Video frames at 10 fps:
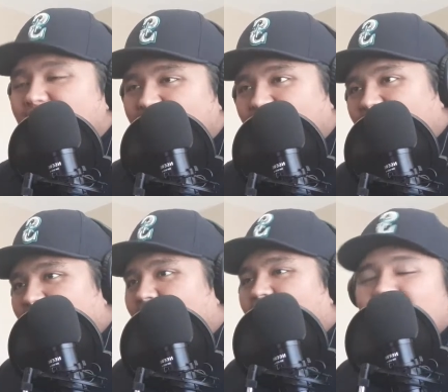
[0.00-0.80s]
Okay,
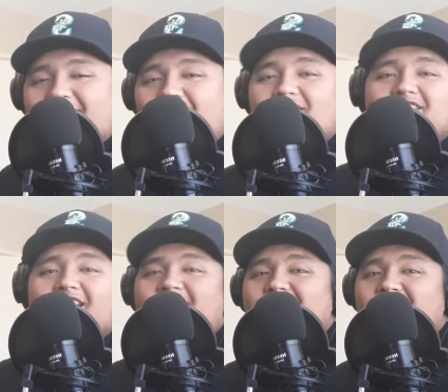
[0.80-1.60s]
I don't care what
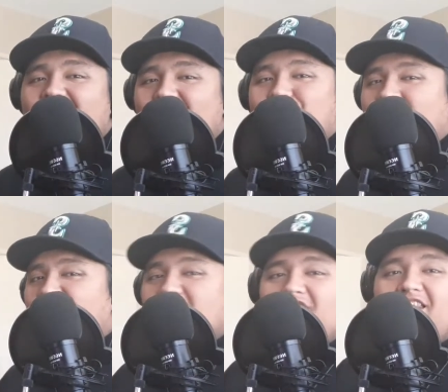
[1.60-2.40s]
y'all think, but if
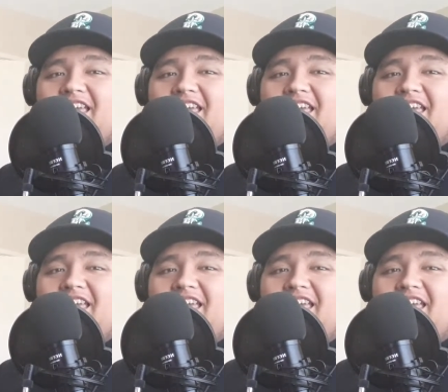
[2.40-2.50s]
you're a